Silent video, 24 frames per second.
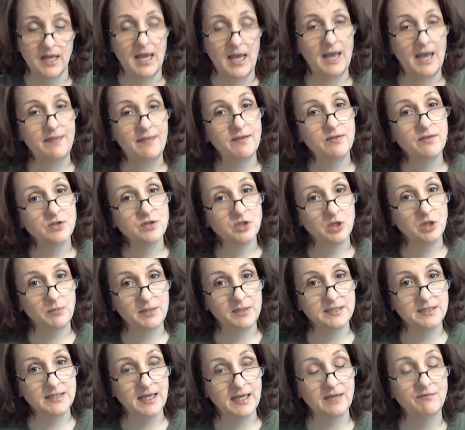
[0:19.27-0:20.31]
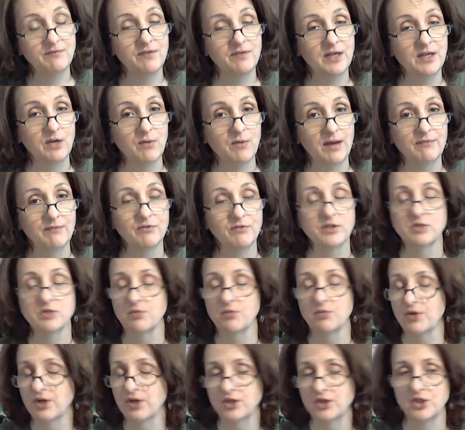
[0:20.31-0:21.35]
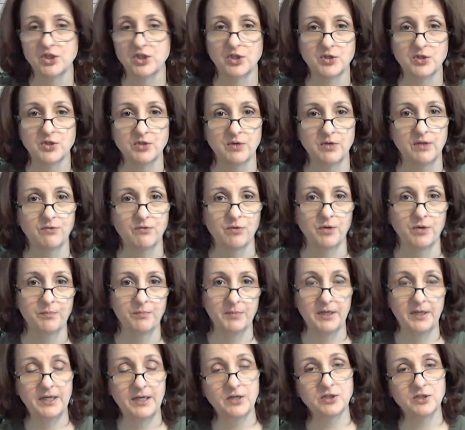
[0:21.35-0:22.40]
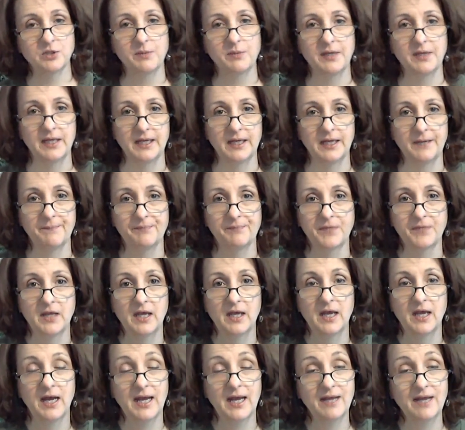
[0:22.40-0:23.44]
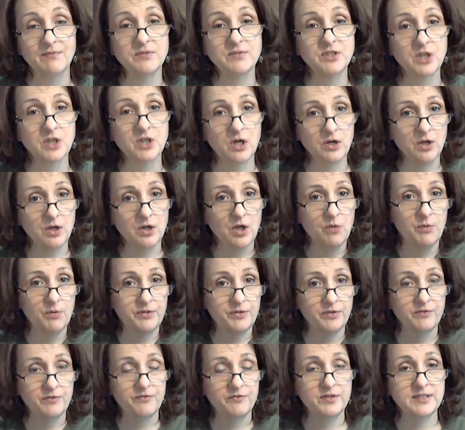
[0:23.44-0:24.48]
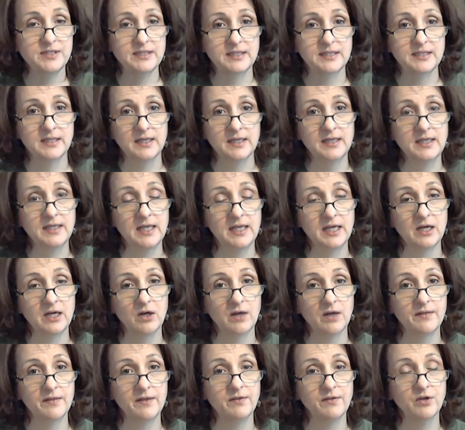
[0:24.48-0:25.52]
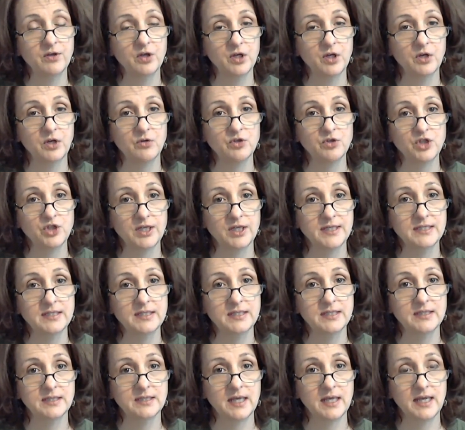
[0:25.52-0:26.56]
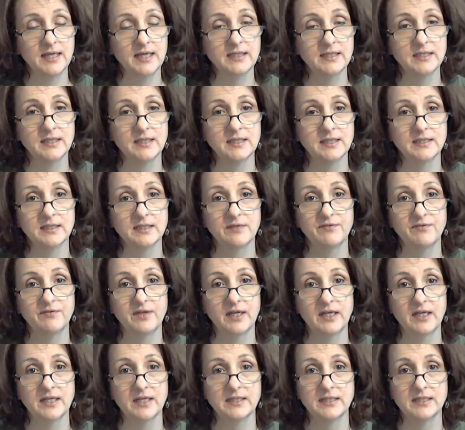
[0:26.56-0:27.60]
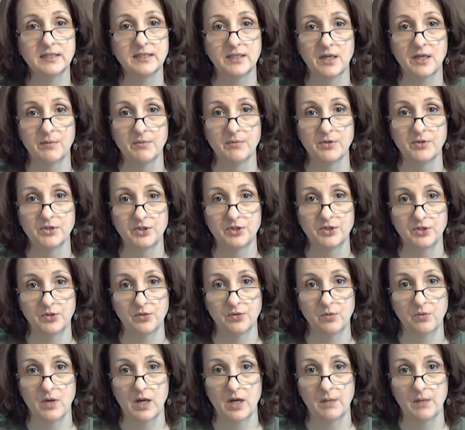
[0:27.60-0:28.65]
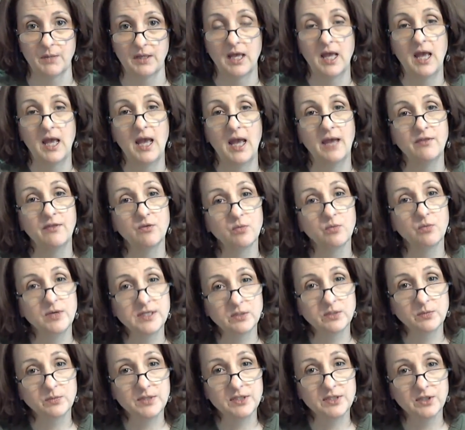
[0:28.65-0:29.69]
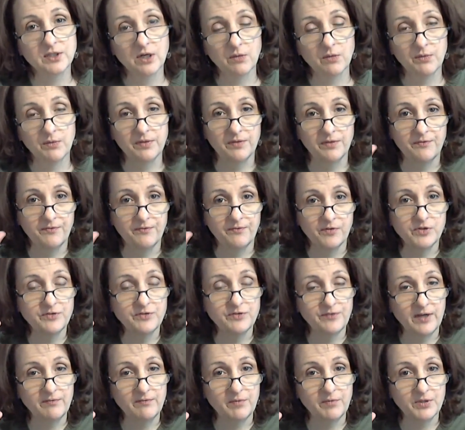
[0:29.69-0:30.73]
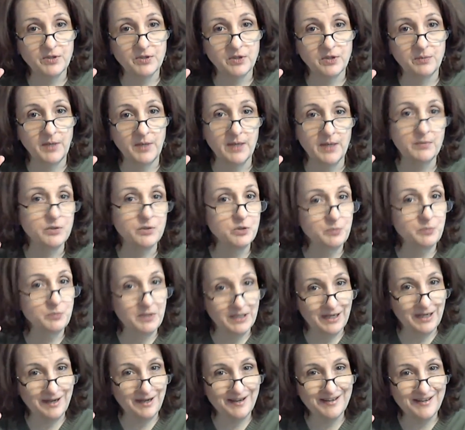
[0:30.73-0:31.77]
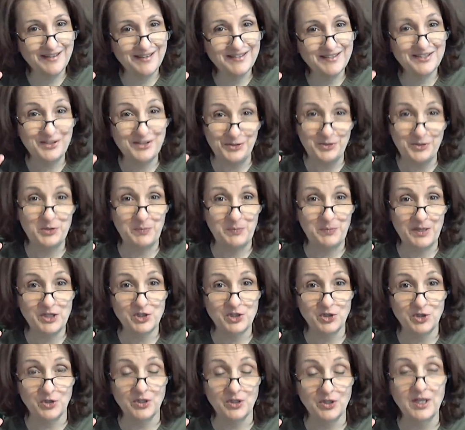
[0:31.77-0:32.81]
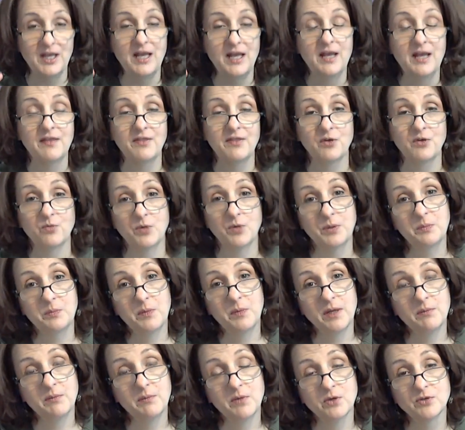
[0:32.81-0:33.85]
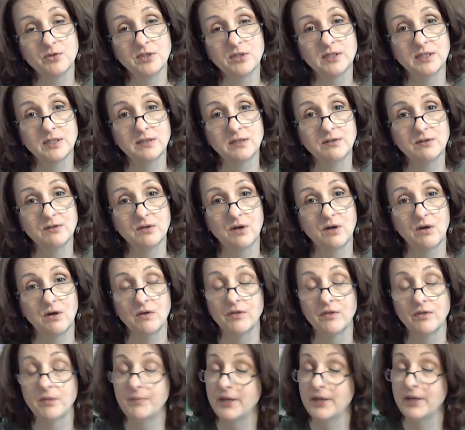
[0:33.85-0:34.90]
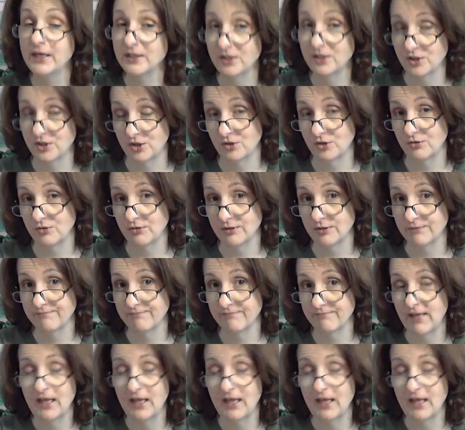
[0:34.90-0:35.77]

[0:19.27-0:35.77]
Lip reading: And then there's going to be a second video after this where you can just go straight through it. But here's the beginning. I have them start with their fists in the air, and then they're going to go Genesis, Exodus, Leviticus, Numbers, Deuteronomy. And the reason we start with the first 5 books of the Bible is because they're special. They're written by Moses, and they're called the Pentateuch.